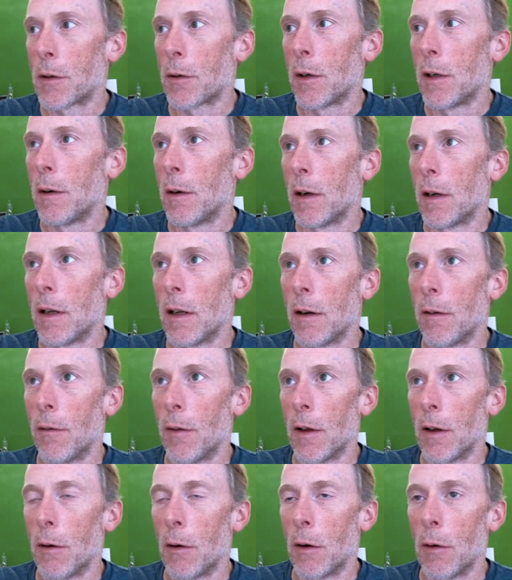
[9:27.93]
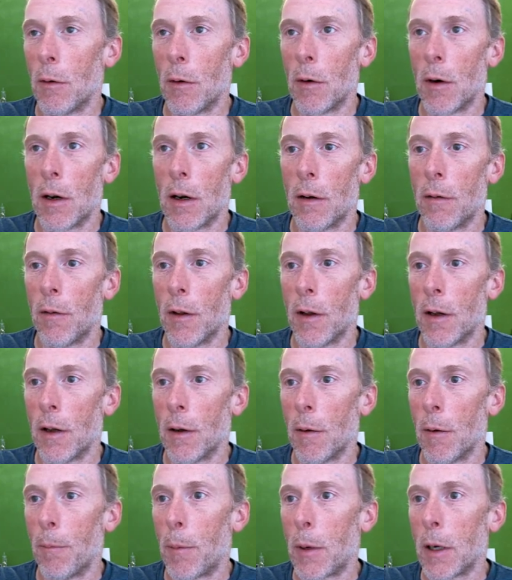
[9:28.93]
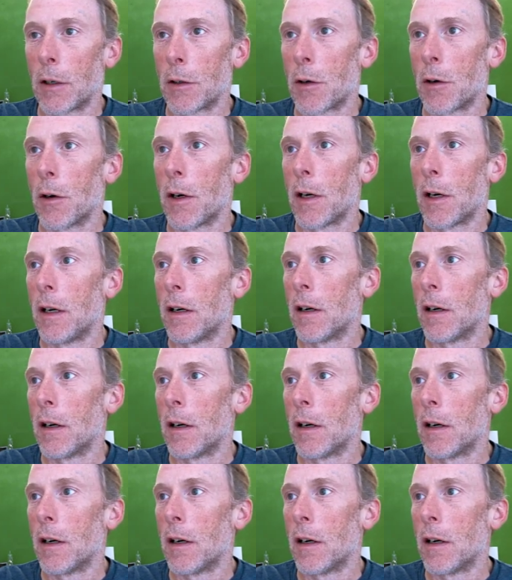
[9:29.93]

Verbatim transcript: of the of the picture here.